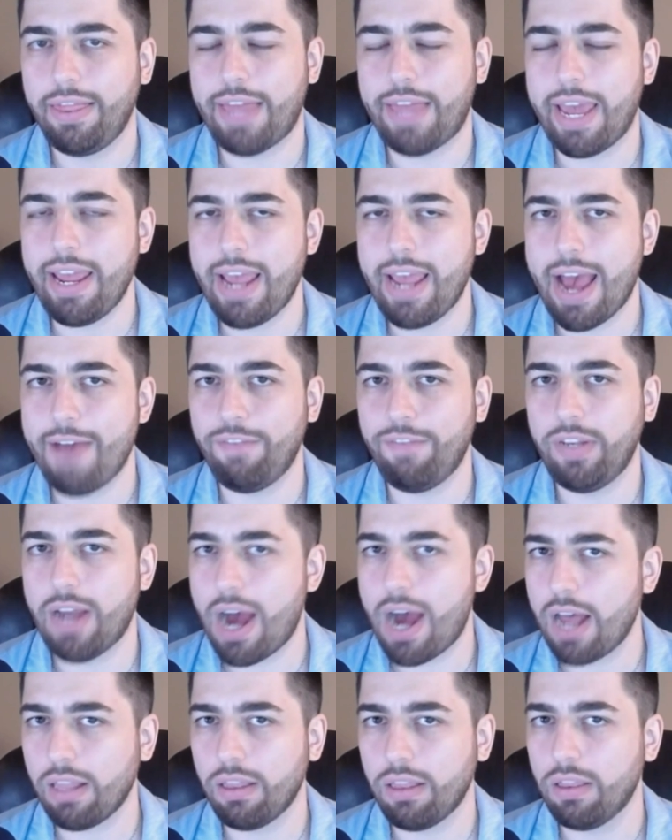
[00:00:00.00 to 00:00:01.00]
they have
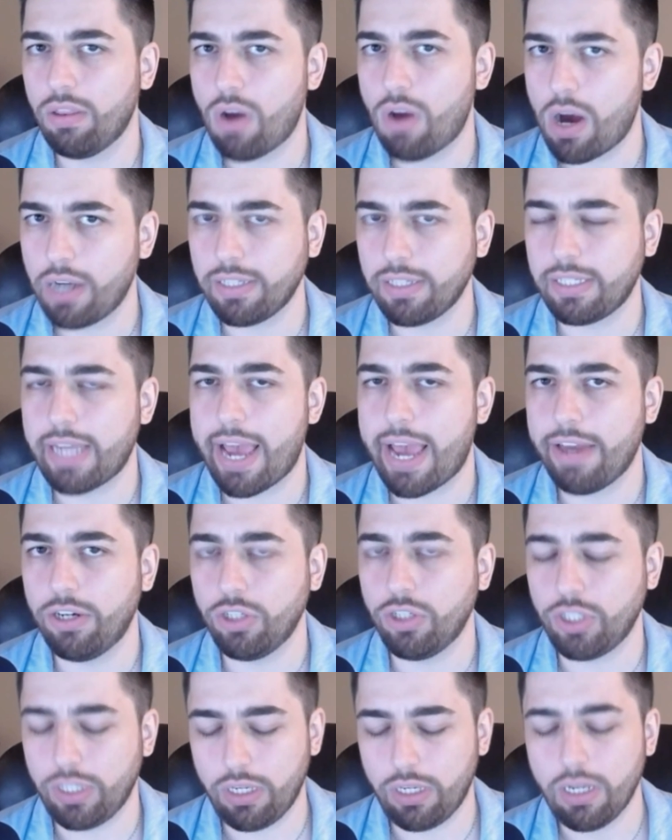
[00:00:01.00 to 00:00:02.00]
not lost to
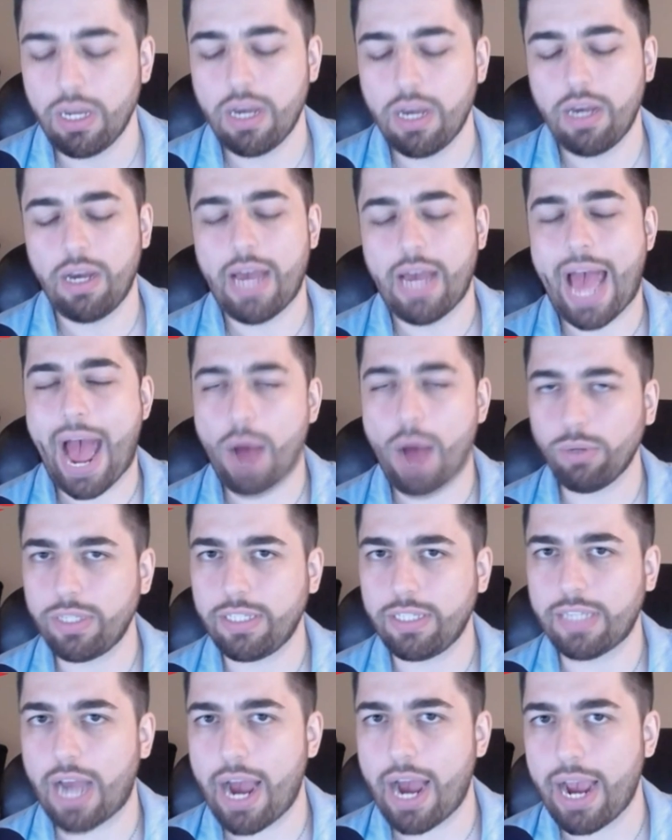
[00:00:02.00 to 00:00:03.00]
Energy
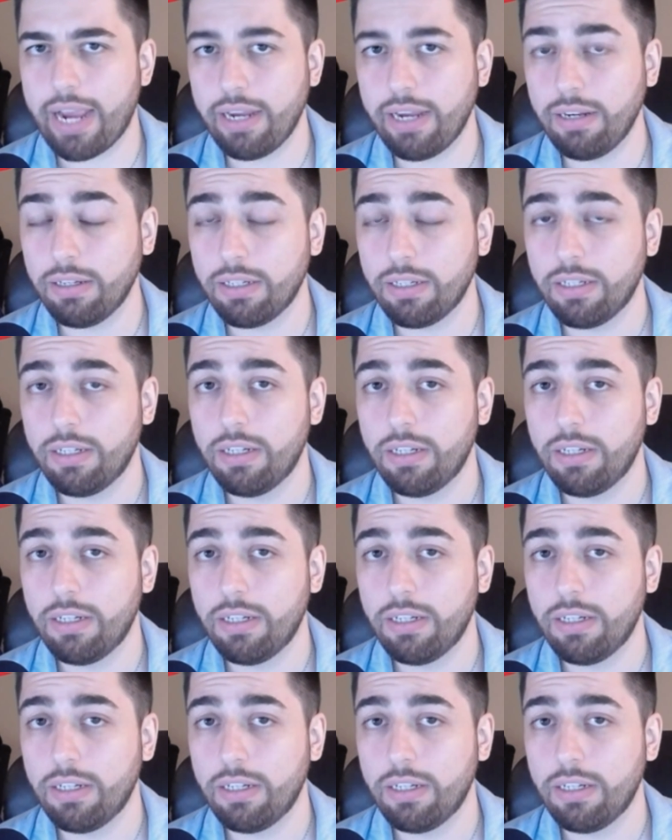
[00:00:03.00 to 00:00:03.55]
outside